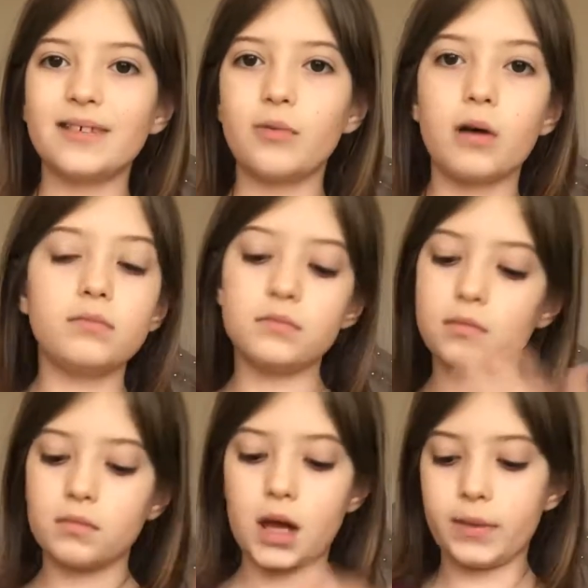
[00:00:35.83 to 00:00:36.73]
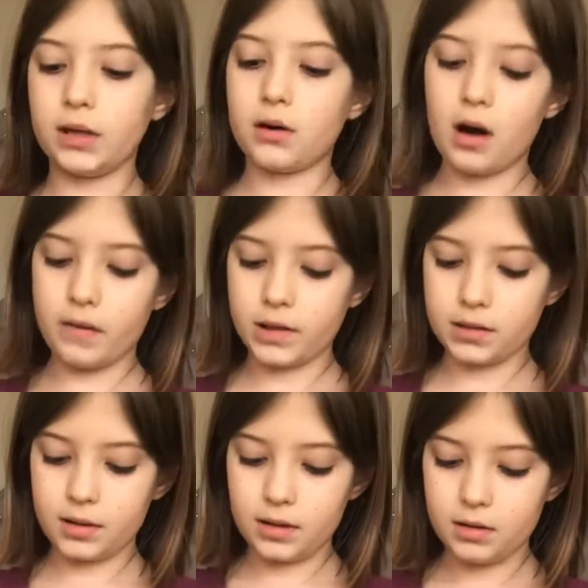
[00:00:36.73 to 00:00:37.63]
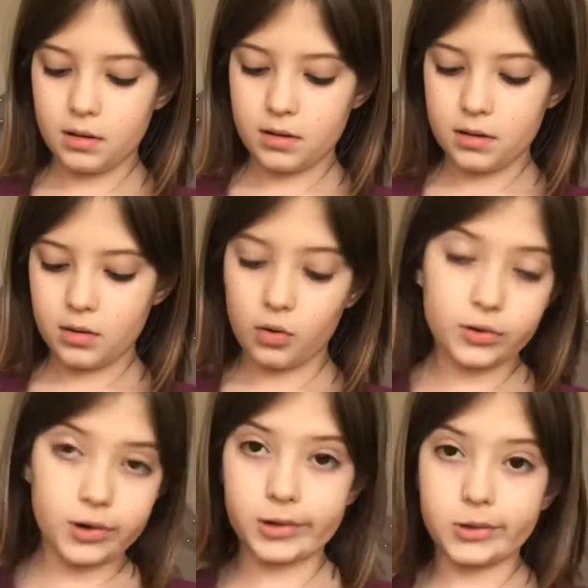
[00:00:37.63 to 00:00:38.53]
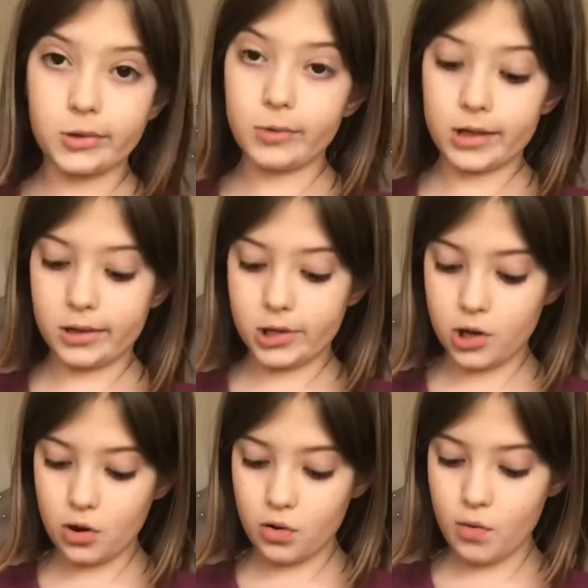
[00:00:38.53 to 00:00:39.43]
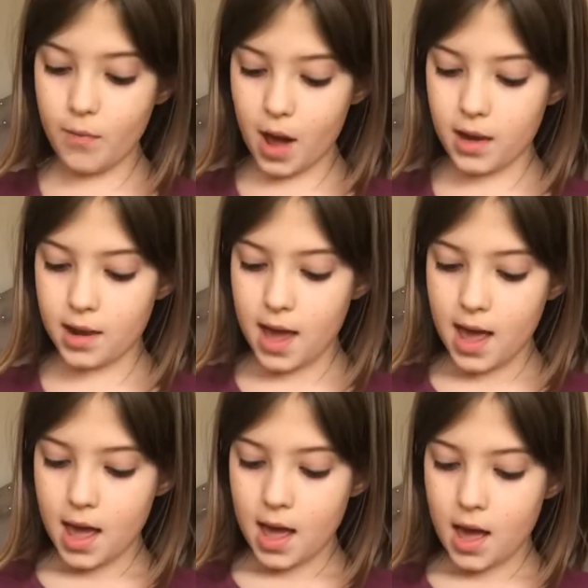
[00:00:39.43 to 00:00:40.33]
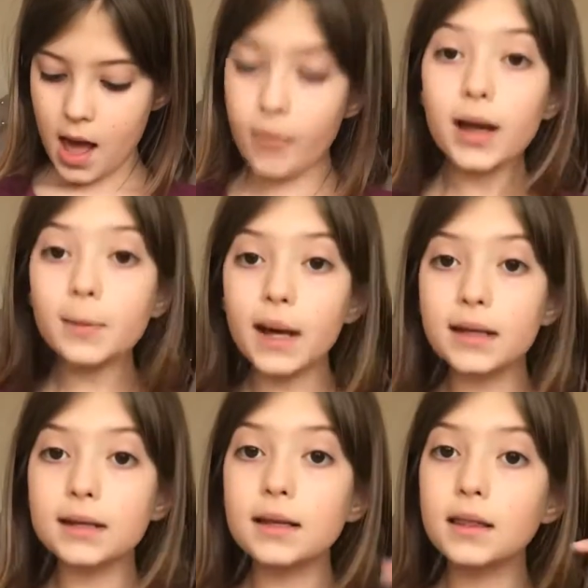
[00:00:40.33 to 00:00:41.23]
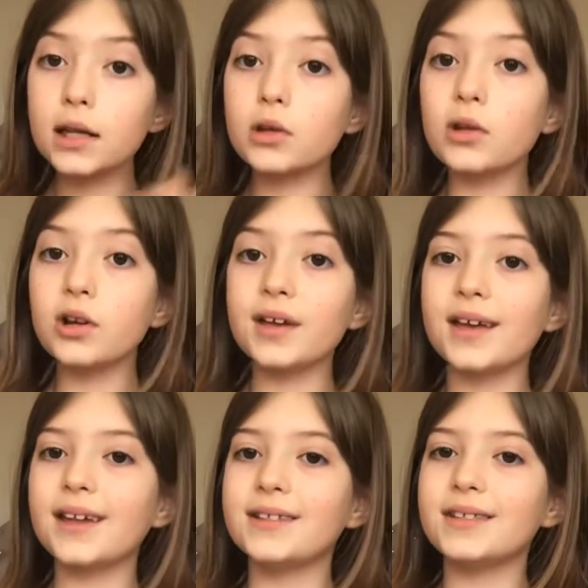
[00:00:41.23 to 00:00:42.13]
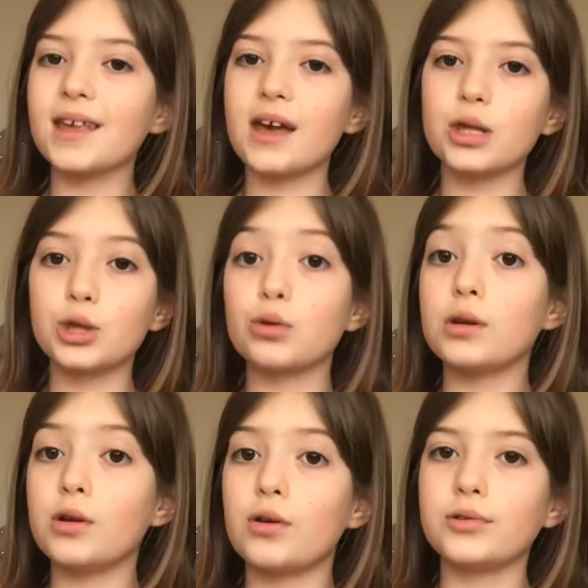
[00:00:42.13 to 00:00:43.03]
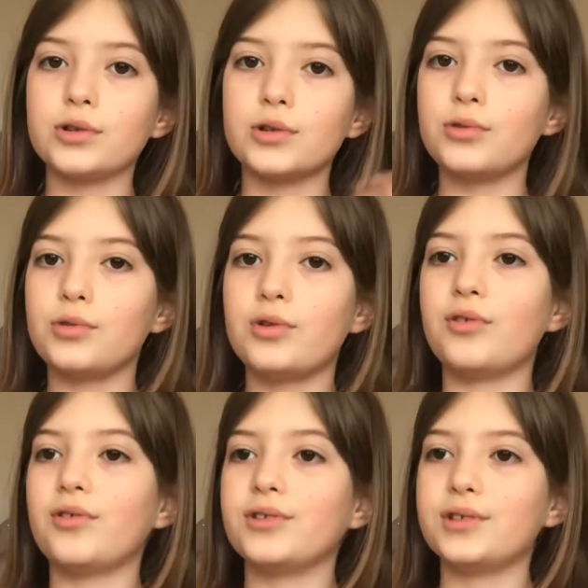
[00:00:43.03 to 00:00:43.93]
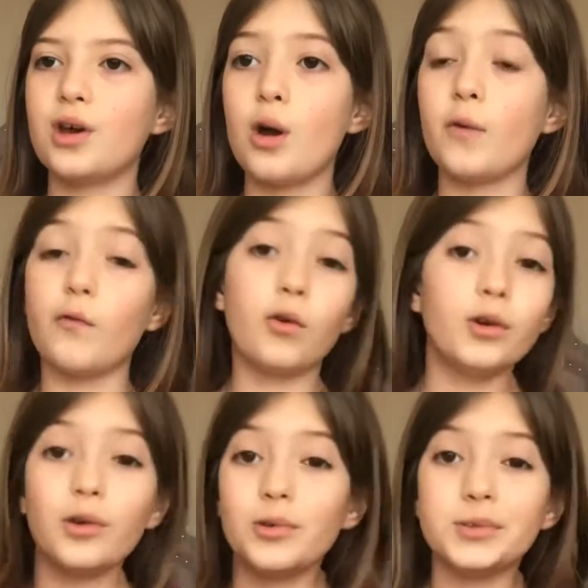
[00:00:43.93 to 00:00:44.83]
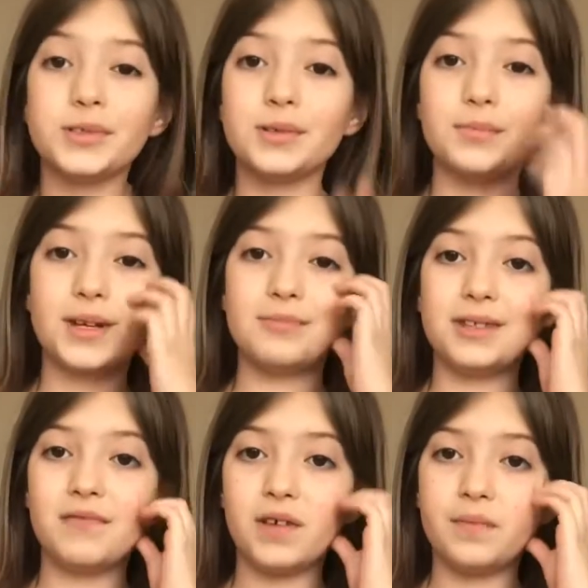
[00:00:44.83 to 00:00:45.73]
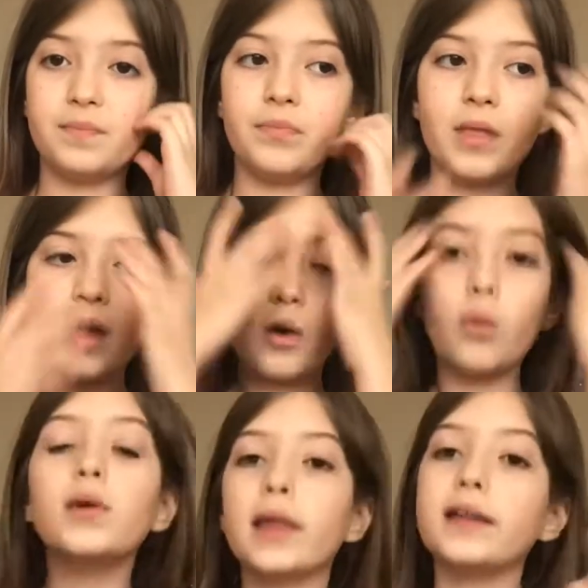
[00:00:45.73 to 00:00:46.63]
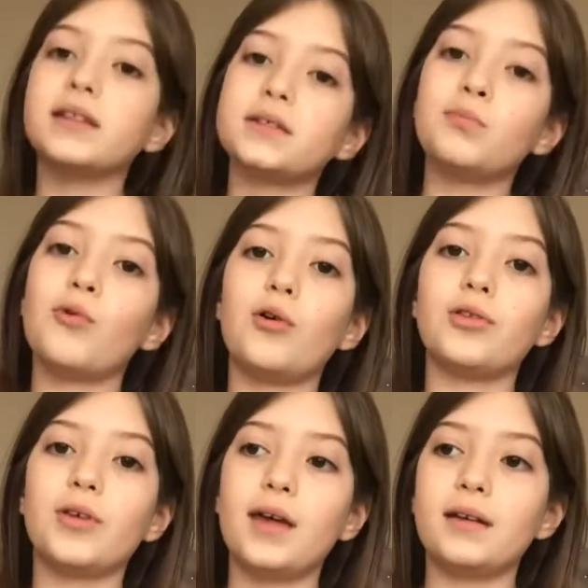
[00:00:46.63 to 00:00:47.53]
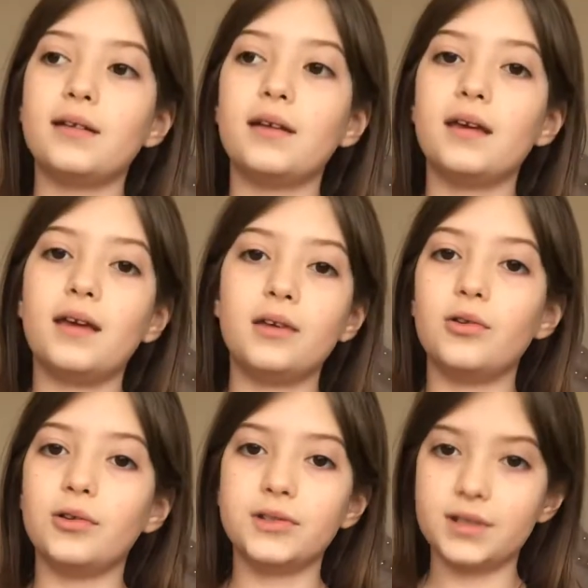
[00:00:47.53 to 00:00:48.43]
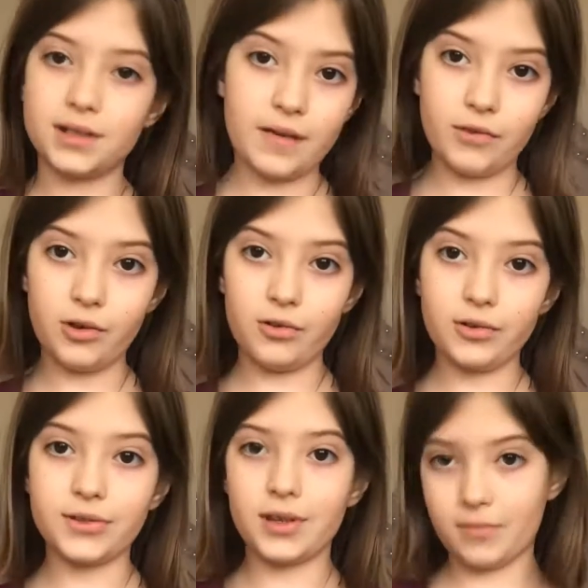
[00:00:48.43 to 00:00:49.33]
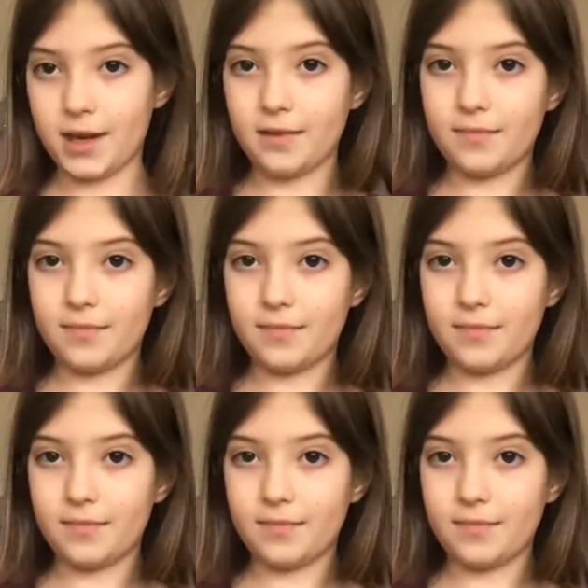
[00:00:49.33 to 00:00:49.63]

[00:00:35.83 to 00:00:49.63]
Well, I mean, obviously, older kids can read it too, but I recommend littler kids like three-year-olds or two-year-olds, four-year-olds sometimes even, would like this more than eight-year-olds and seven-year-olds like me.